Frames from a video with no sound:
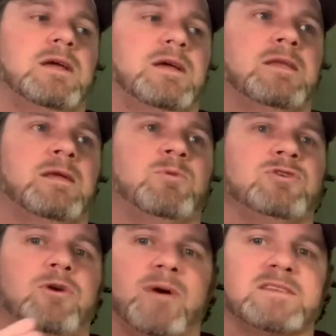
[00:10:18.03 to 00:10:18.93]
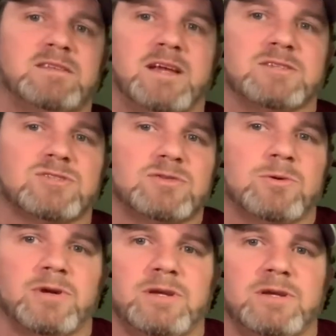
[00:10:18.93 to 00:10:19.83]
And then when you go back to that
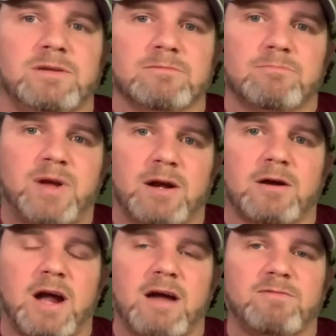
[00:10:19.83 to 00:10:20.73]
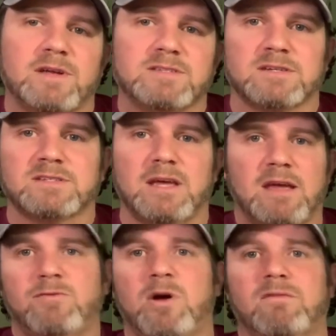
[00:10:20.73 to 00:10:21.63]
story paragraph, it's going to say,
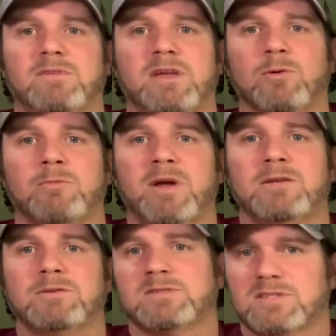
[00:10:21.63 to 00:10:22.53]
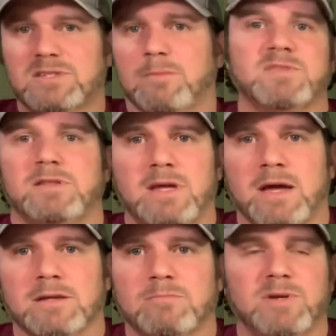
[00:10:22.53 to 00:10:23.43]
if you have the keyword minion, skip to the
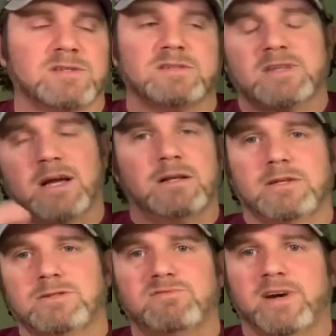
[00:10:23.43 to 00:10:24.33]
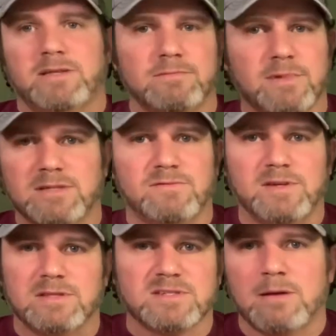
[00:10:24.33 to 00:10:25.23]
end because it's not going to let you fight and
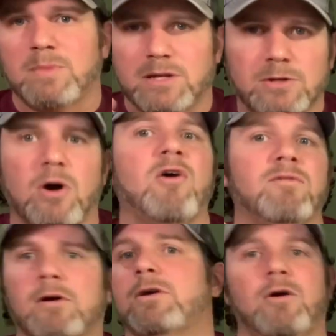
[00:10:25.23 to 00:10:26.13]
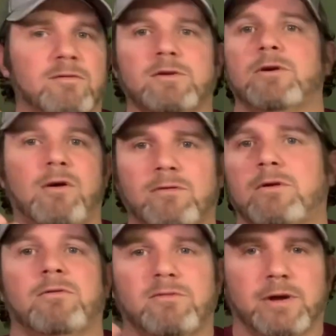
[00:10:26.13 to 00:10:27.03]
defeat the same minion over and over and over and
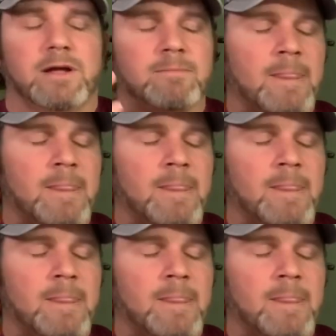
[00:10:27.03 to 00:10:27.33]
over again.